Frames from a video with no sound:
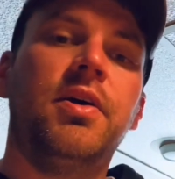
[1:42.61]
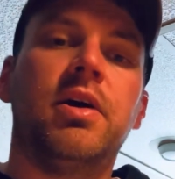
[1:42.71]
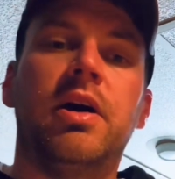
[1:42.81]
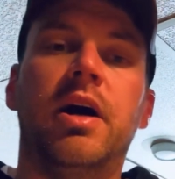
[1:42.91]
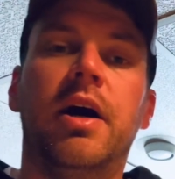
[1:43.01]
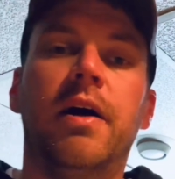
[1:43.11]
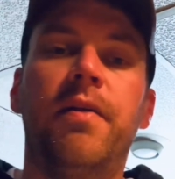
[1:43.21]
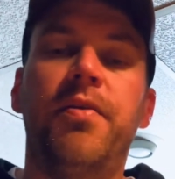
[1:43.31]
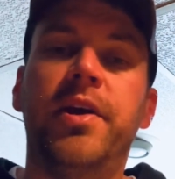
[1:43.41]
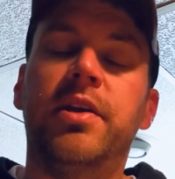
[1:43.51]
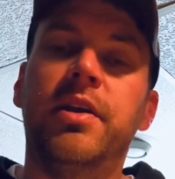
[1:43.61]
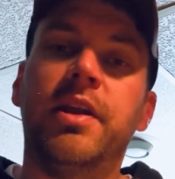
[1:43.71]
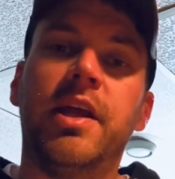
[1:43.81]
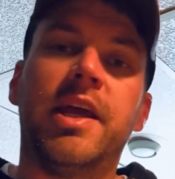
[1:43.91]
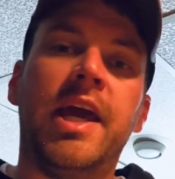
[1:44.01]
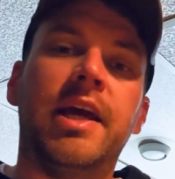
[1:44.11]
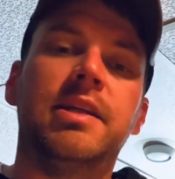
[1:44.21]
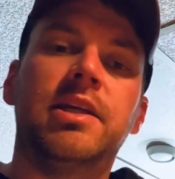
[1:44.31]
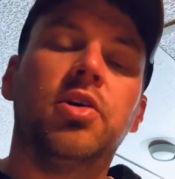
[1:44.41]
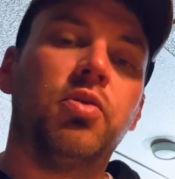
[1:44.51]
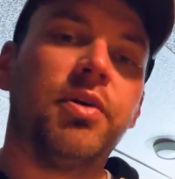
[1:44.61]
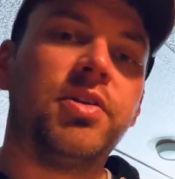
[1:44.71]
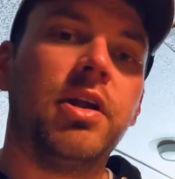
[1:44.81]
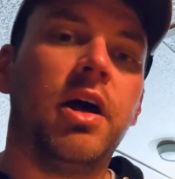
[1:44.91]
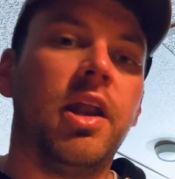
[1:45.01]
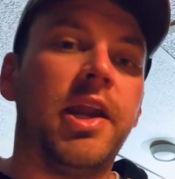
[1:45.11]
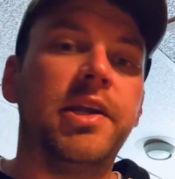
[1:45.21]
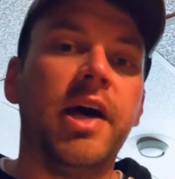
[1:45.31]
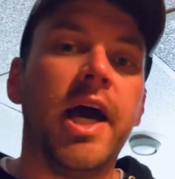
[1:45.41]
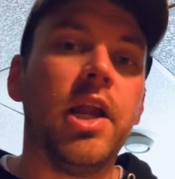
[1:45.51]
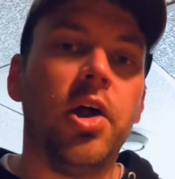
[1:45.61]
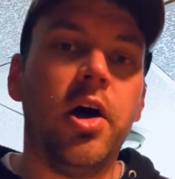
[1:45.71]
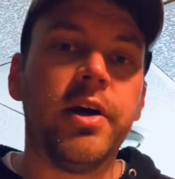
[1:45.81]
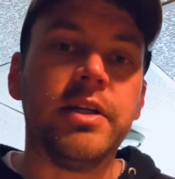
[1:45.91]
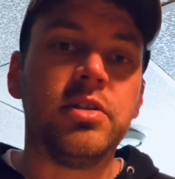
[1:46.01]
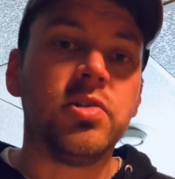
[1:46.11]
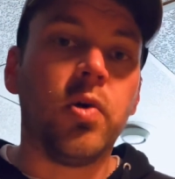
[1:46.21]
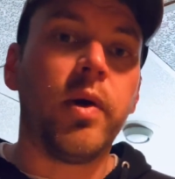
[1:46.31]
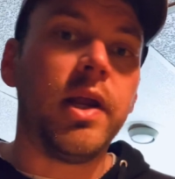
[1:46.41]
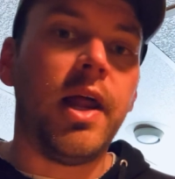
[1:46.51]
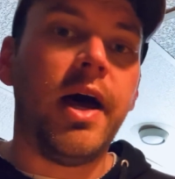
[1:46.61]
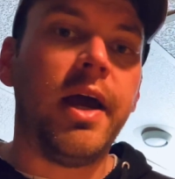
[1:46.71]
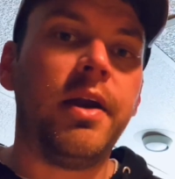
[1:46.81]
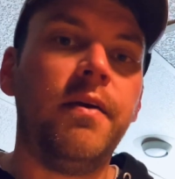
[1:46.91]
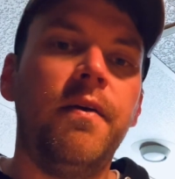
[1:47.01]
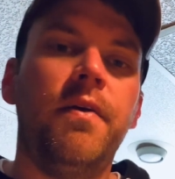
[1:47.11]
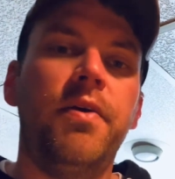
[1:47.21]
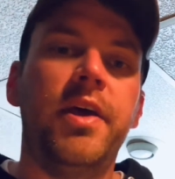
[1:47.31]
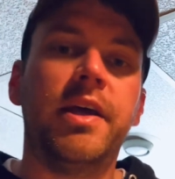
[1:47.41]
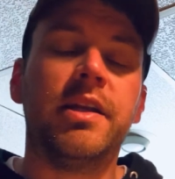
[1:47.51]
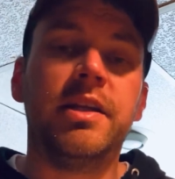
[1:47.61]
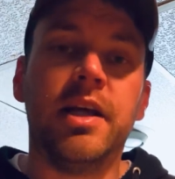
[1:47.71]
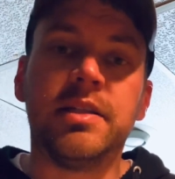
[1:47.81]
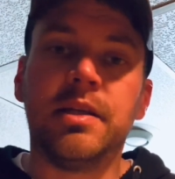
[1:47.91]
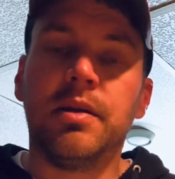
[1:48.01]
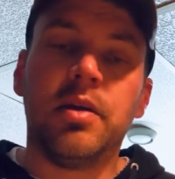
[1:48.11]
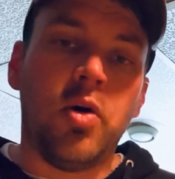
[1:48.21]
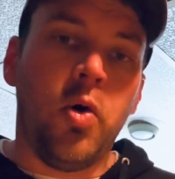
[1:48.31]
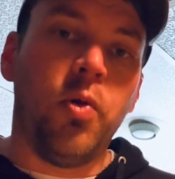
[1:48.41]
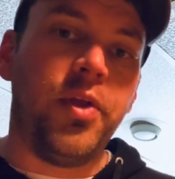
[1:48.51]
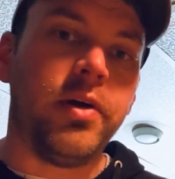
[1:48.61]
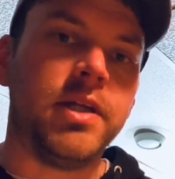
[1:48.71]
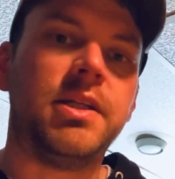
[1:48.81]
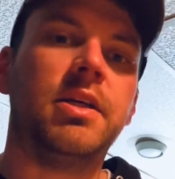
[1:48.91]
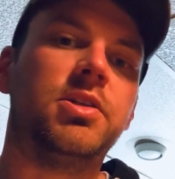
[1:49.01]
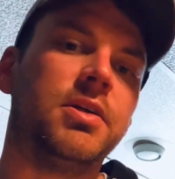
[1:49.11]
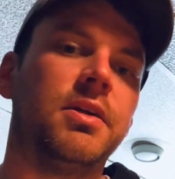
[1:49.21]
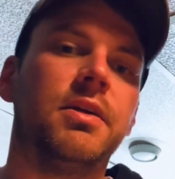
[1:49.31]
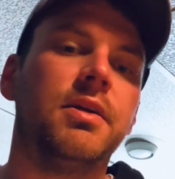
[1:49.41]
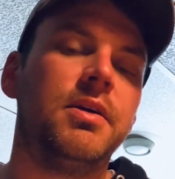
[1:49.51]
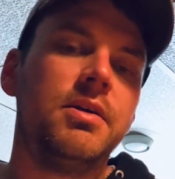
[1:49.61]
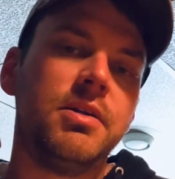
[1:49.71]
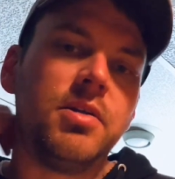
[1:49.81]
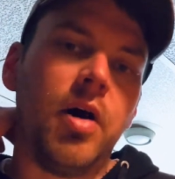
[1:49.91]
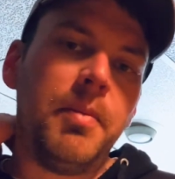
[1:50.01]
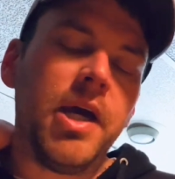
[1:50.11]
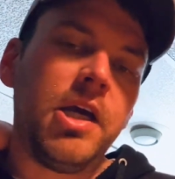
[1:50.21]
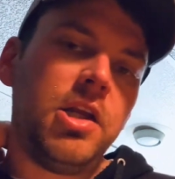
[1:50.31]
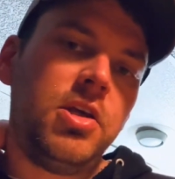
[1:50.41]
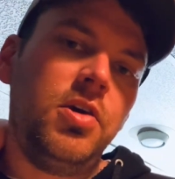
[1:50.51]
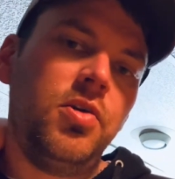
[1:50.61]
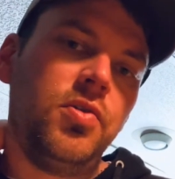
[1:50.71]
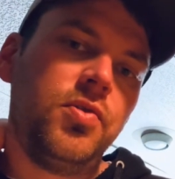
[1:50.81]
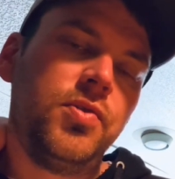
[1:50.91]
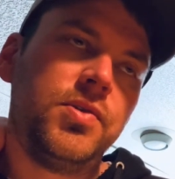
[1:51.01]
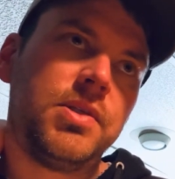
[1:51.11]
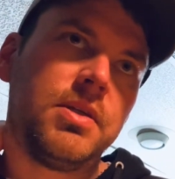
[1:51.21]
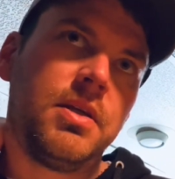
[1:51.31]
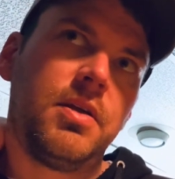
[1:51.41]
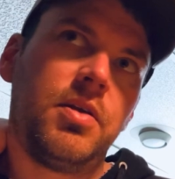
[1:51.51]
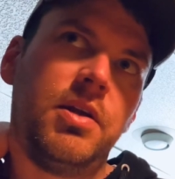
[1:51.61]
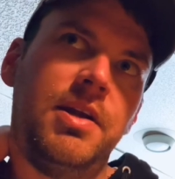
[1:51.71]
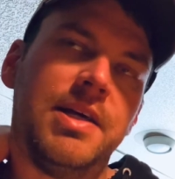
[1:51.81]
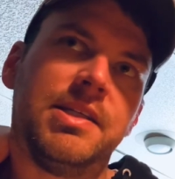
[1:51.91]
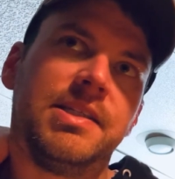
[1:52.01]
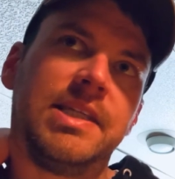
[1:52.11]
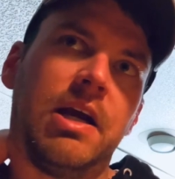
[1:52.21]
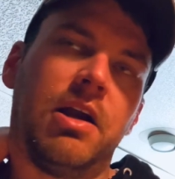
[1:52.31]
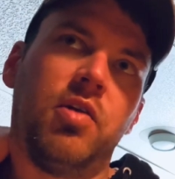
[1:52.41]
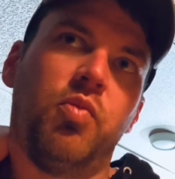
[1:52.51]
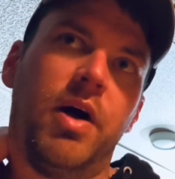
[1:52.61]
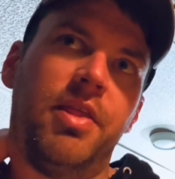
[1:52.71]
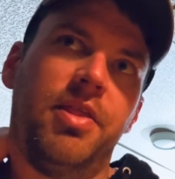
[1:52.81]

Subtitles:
They can't deal with a lot of dialogue and storyline. It doesn't hold their attention. So I'm not going to use necessarily what